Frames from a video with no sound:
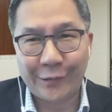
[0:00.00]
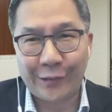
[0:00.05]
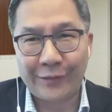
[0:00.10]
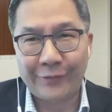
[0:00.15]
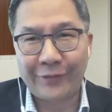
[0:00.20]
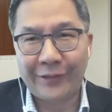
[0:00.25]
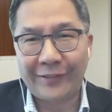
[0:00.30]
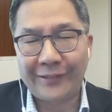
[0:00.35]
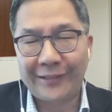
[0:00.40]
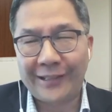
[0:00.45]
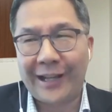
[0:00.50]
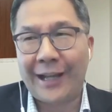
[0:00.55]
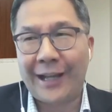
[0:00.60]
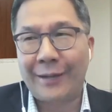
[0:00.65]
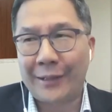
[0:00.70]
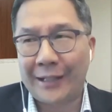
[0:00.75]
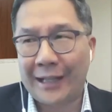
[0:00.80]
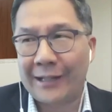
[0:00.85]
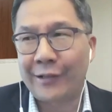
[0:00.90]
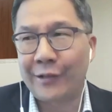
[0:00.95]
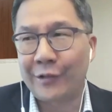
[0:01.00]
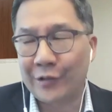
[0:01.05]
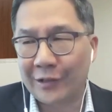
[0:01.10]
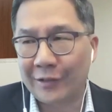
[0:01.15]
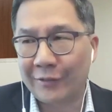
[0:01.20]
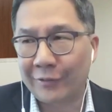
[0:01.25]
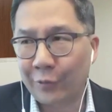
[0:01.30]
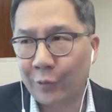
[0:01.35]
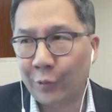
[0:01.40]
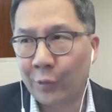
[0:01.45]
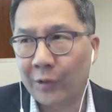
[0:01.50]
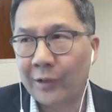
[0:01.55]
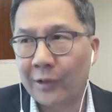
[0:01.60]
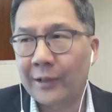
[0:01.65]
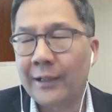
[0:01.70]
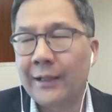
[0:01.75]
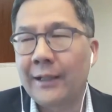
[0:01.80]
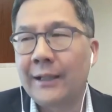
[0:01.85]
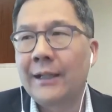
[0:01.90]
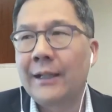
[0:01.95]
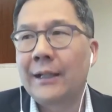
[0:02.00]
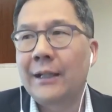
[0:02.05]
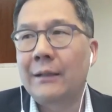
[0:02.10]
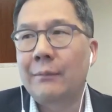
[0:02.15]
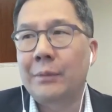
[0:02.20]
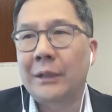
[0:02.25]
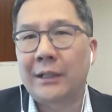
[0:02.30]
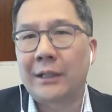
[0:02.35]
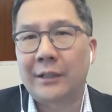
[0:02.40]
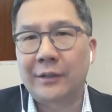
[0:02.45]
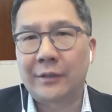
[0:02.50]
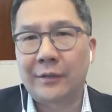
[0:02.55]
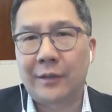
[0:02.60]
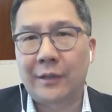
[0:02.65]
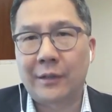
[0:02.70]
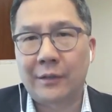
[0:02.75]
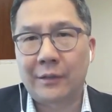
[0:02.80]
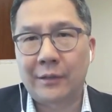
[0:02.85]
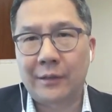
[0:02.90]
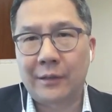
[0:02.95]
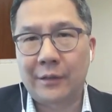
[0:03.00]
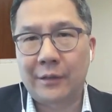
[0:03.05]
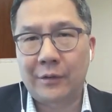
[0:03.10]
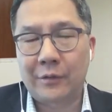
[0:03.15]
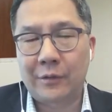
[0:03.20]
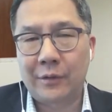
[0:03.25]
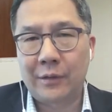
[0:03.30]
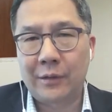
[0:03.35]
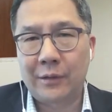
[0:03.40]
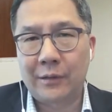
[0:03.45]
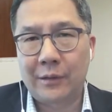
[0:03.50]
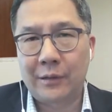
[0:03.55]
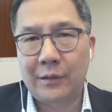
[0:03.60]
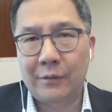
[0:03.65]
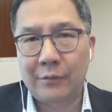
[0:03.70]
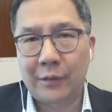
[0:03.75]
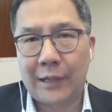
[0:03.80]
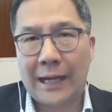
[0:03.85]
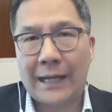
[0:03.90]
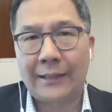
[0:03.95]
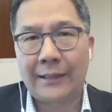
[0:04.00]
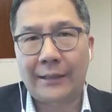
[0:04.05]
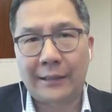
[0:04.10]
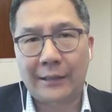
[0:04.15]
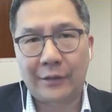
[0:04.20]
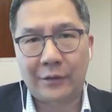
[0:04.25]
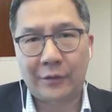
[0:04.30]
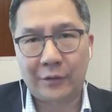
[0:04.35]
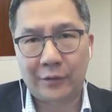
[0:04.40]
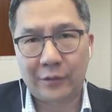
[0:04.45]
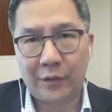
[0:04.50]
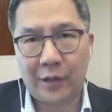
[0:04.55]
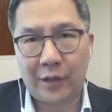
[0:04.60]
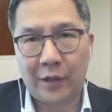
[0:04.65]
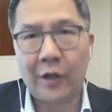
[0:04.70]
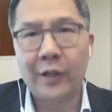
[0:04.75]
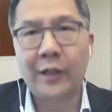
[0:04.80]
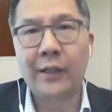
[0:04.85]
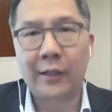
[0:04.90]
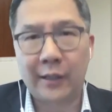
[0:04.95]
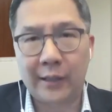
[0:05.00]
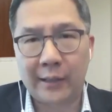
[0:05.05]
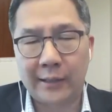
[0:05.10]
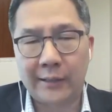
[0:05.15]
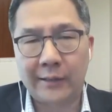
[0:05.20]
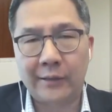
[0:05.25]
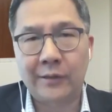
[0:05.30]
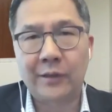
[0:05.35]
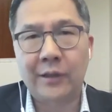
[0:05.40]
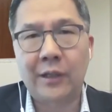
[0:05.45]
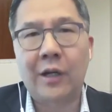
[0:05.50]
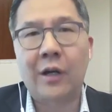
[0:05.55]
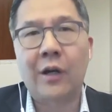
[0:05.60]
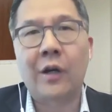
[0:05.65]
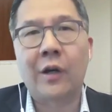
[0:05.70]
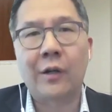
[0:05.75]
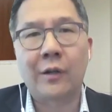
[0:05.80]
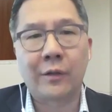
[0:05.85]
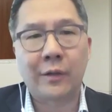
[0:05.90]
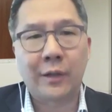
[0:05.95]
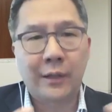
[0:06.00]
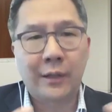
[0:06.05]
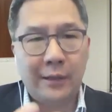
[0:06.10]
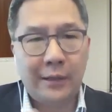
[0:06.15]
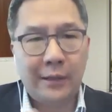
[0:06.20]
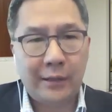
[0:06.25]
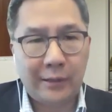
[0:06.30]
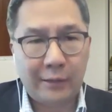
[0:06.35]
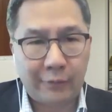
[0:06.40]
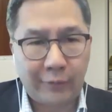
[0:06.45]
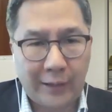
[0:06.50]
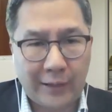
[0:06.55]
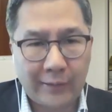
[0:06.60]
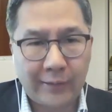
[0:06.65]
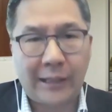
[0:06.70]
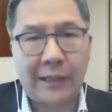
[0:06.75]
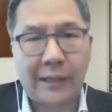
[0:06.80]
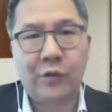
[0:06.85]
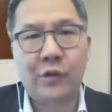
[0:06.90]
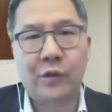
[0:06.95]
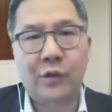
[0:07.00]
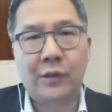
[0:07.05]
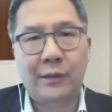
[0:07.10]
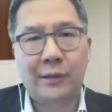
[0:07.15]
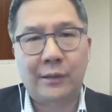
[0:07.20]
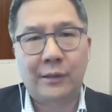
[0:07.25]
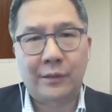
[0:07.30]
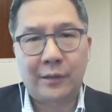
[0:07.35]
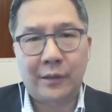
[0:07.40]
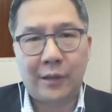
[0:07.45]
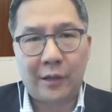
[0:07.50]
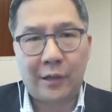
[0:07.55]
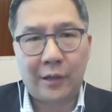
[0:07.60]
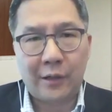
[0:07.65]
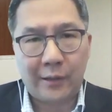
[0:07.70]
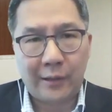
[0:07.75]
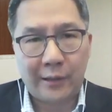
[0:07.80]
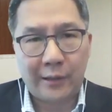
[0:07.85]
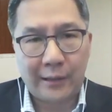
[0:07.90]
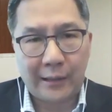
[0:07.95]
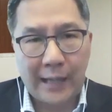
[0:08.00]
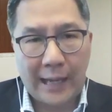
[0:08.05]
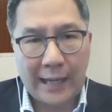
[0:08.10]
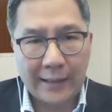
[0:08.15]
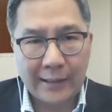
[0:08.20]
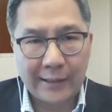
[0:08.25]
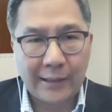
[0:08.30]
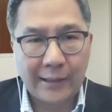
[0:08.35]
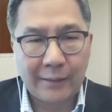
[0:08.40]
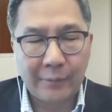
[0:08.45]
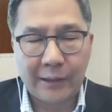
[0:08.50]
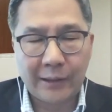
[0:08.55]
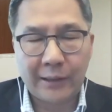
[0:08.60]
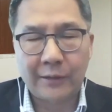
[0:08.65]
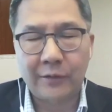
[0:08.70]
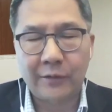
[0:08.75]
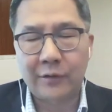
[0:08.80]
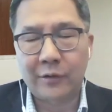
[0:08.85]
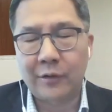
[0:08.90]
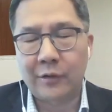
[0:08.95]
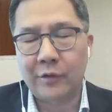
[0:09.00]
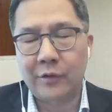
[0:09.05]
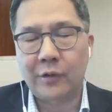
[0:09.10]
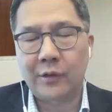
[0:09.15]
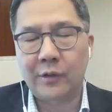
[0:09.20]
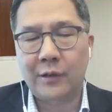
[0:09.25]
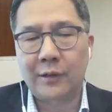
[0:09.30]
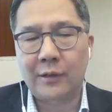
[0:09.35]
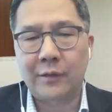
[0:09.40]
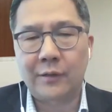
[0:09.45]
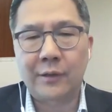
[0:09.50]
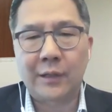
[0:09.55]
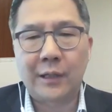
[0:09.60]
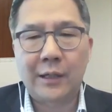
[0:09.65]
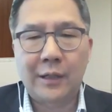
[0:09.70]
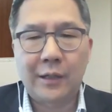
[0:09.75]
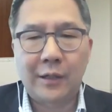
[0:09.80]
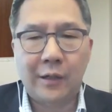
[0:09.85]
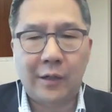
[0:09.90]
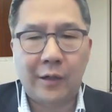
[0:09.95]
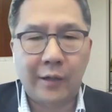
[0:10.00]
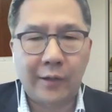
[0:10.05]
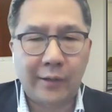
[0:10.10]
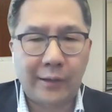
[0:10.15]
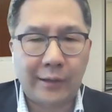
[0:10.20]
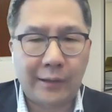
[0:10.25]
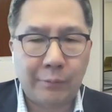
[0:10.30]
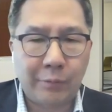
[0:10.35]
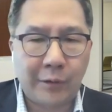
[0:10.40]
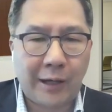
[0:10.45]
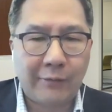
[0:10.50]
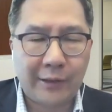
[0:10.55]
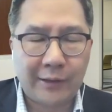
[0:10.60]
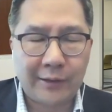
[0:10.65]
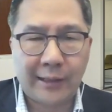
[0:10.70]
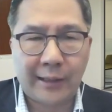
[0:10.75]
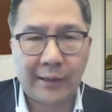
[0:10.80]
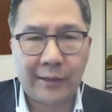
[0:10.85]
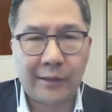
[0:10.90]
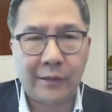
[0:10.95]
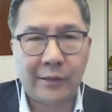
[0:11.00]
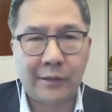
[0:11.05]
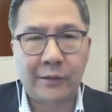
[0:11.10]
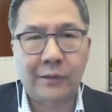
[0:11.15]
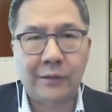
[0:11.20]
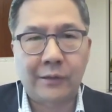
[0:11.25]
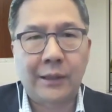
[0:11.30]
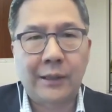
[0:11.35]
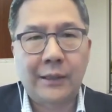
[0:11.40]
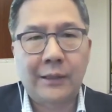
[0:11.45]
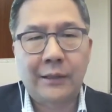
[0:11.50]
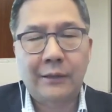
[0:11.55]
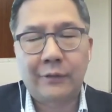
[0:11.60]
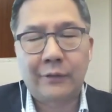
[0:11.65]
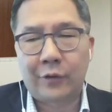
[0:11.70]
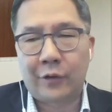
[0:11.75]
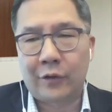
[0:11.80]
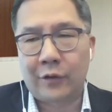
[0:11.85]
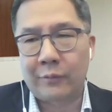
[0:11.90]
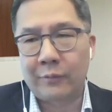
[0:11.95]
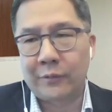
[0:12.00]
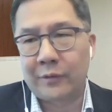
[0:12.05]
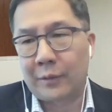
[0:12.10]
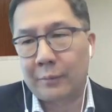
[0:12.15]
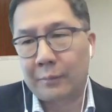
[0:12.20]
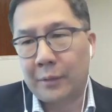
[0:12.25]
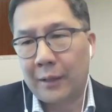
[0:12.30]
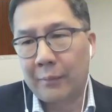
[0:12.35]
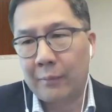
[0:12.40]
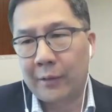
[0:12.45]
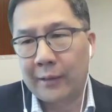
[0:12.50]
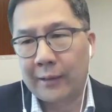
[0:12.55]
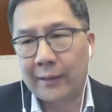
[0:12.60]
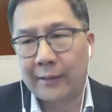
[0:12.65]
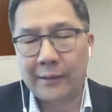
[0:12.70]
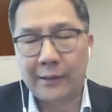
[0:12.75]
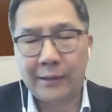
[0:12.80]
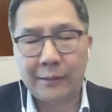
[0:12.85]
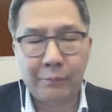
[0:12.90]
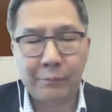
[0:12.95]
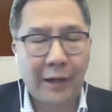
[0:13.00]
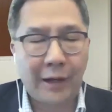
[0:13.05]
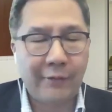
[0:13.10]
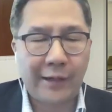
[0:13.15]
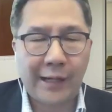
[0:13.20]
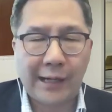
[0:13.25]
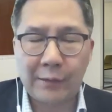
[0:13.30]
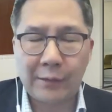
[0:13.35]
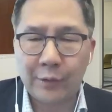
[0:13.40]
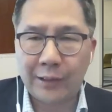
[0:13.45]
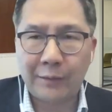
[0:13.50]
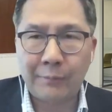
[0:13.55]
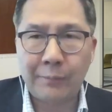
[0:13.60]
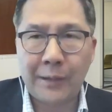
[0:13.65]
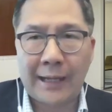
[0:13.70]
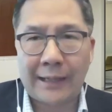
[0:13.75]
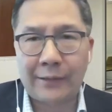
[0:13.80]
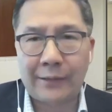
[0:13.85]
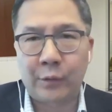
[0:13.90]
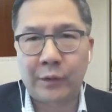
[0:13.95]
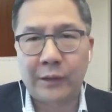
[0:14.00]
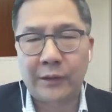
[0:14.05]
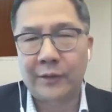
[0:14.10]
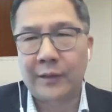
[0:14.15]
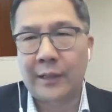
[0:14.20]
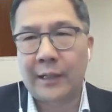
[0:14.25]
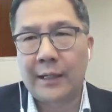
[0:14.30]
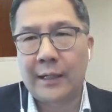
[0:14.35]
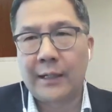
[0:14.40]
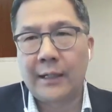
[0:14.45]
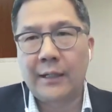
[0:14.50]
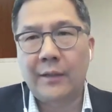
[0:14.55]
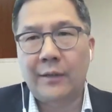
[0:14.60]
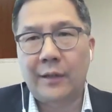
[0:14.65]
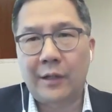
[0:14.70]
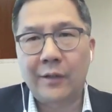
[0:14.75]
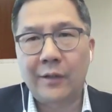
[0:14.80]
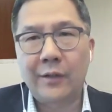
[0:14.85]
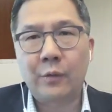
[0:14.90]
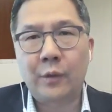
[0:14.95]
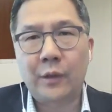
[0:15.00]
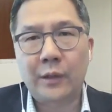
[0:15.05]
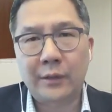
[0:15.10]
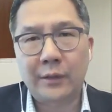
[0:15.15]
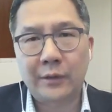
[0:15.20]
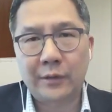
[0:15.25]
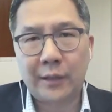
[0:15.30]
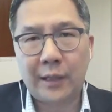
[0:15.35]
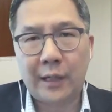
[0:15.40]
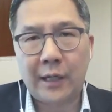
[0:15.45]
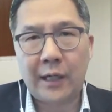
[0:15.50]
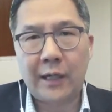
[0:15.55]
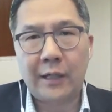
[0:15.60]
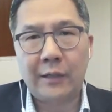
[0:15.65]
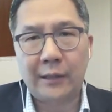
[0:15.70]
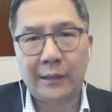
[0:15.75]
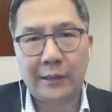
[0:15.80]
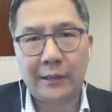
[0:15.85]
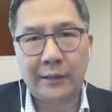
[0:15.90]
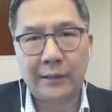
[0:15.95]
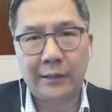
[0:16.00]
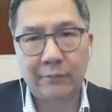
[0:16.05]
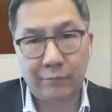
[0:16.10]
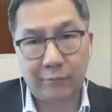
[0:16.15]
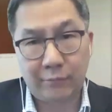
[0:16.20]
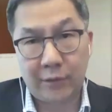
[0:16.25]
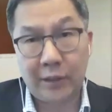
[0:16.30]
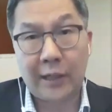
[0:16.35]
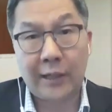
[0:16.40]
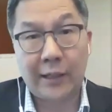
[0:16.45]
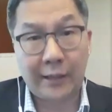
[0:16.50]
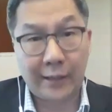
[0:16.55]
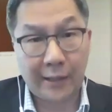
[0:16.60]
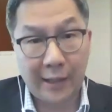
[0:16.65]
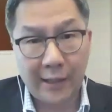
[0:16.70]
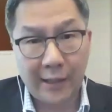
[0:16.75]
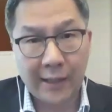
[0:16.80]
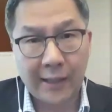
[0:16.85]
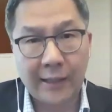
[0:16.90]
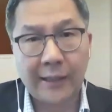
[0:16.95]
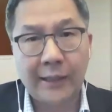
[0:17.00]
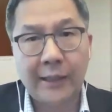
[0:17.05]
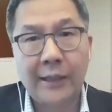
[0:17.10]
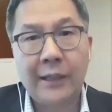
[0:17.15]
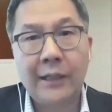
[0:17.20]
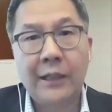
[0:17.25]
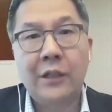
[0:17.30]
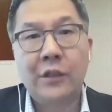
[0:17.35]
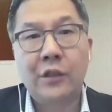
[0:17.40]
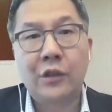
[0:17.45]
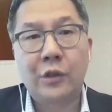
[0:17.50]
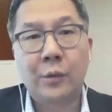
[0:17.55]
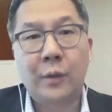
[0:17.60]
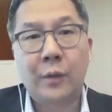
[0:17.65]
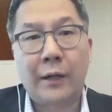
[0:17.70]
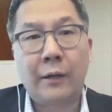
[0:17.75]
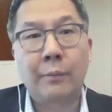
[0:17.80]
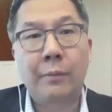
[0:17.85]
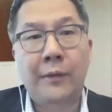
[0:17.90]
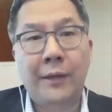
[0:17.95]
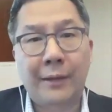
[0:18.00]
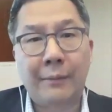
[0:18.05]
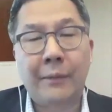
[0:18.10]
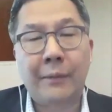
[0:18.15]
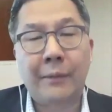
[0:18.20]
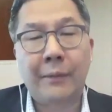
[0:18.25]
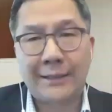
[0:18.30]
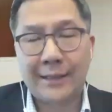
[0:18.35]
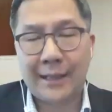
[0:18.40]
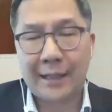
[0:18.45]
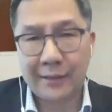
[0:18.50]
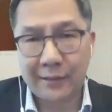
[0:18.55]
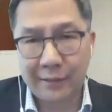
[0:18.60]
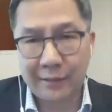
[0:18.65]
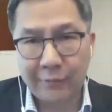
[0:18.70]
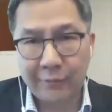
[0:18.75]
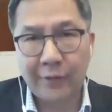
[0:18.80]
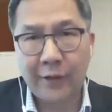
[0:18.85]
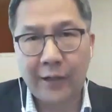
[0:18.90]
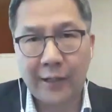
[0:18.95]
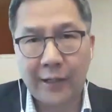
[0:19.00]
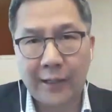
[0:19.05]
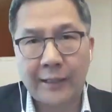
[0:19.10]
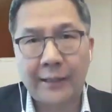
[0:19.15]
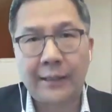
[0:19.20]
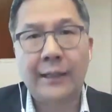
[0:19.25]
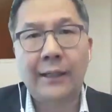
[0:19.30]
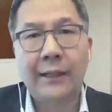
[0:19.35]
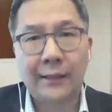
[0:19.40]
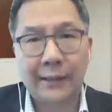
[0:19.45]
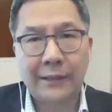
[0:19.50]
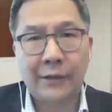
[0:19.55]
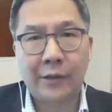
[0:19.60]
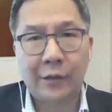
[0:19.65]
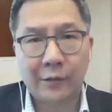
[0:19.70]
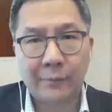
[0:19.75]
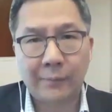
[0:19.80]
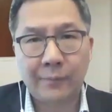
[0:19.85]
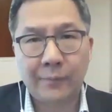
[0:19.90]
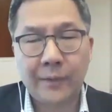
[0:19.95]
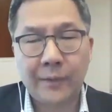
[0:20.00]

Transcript: have time and energy for, because the reality is our clients are the foundations, are the academic institutions, are the private sector firms, the public, the private equity backed ones. They're the ones hiring Doug and I to help them identify a leader.